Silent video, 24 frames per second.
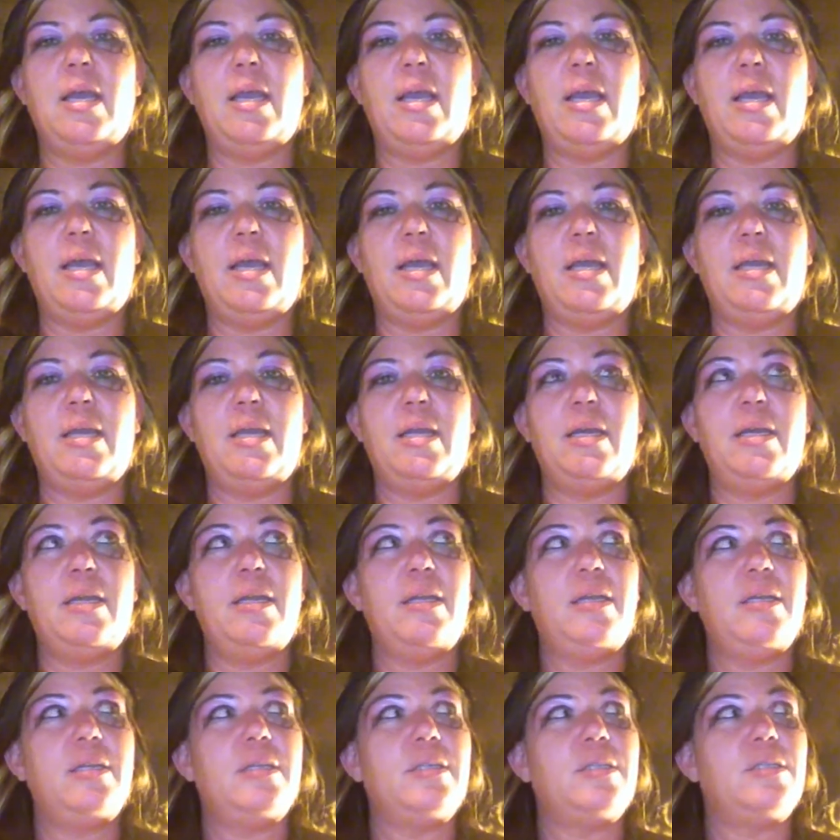And it
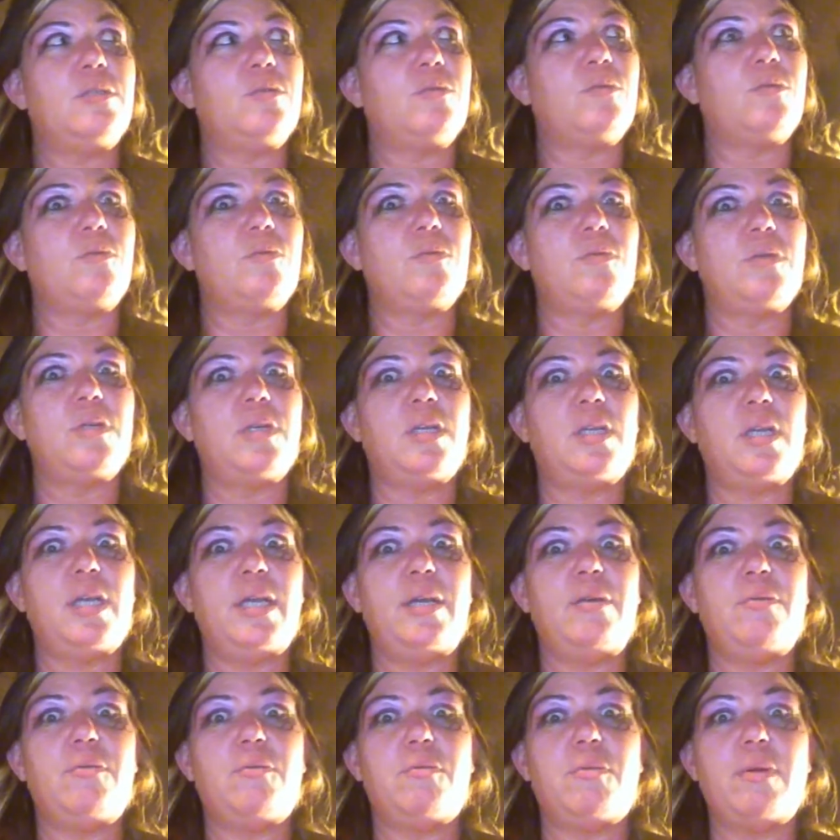is
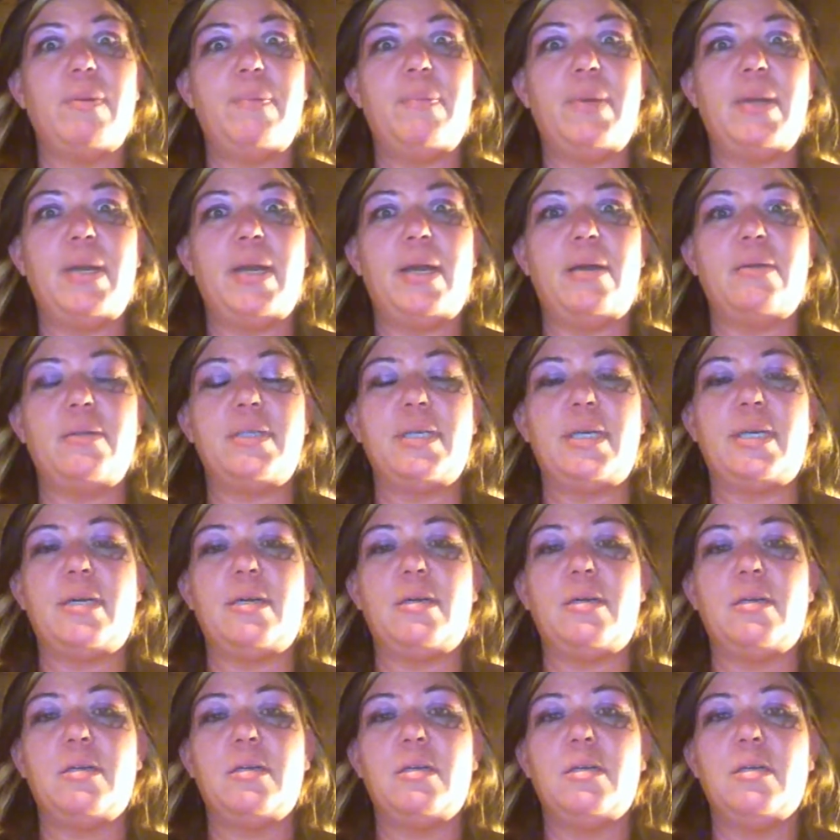really ripping out there.
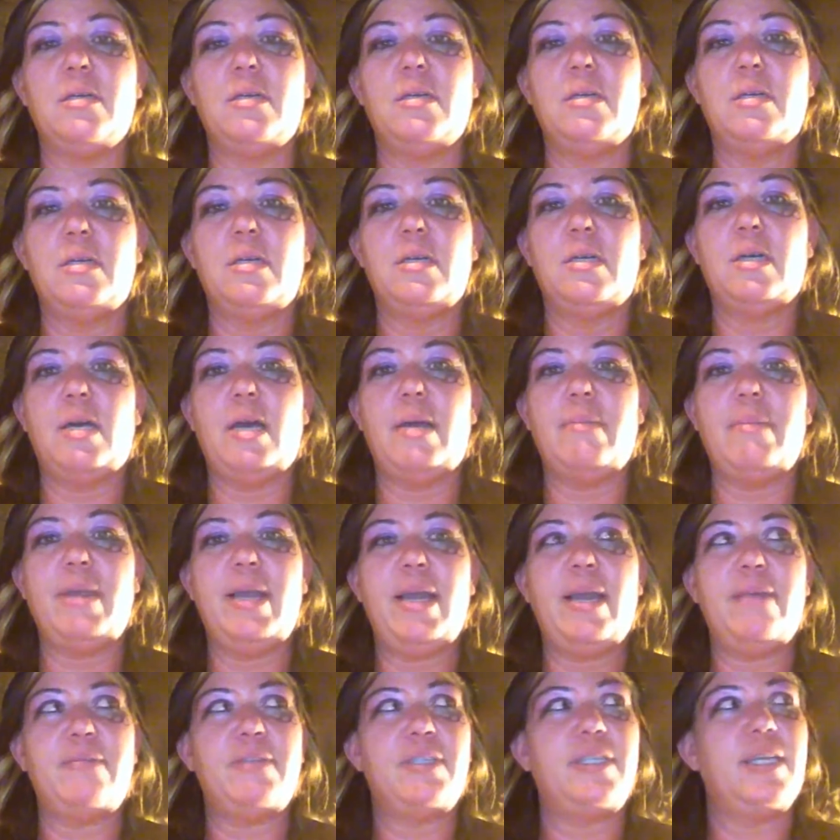I may
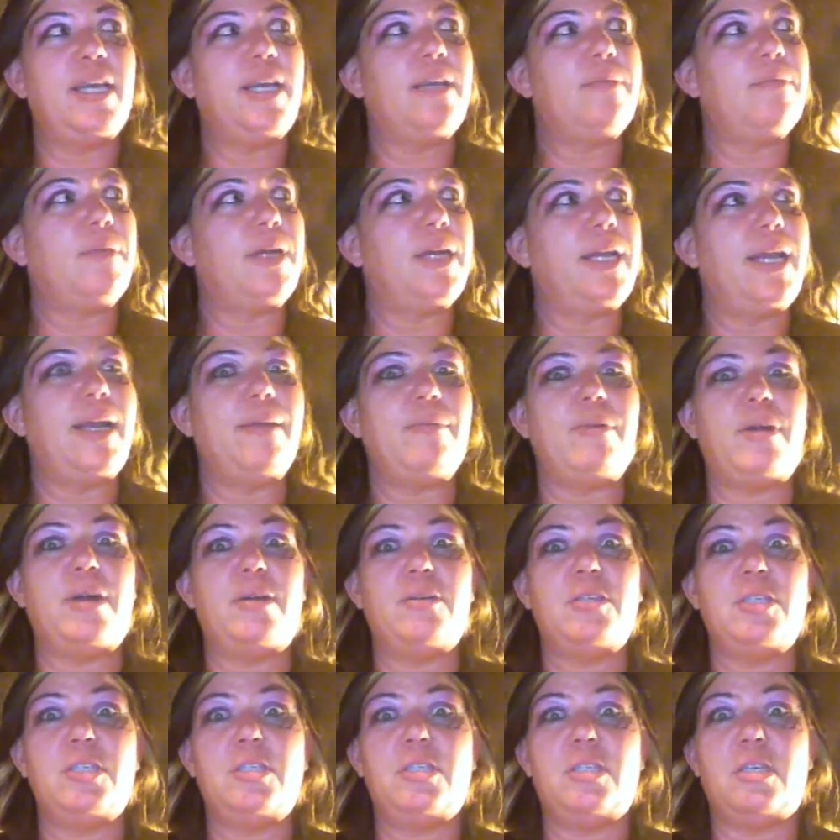have to take my camera out
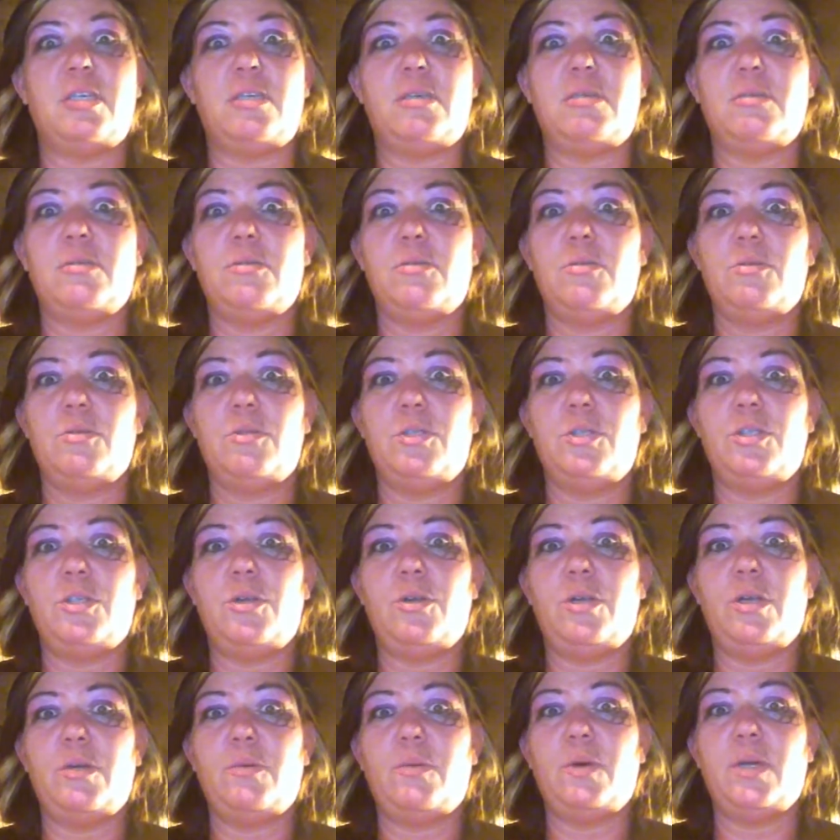just to show
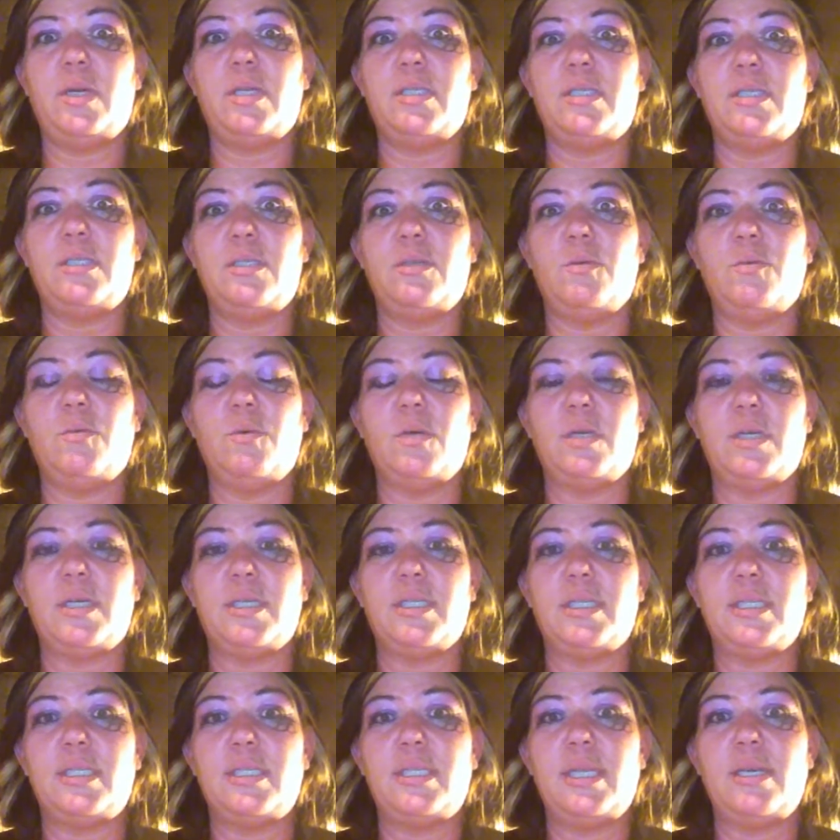you what it's doing,
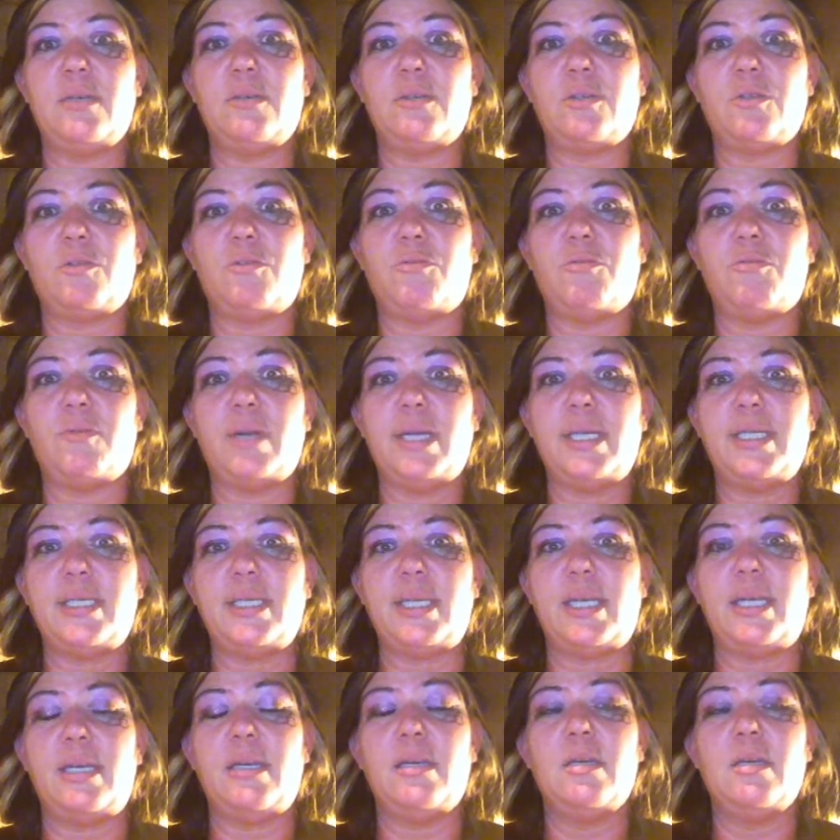because it sounds crazy.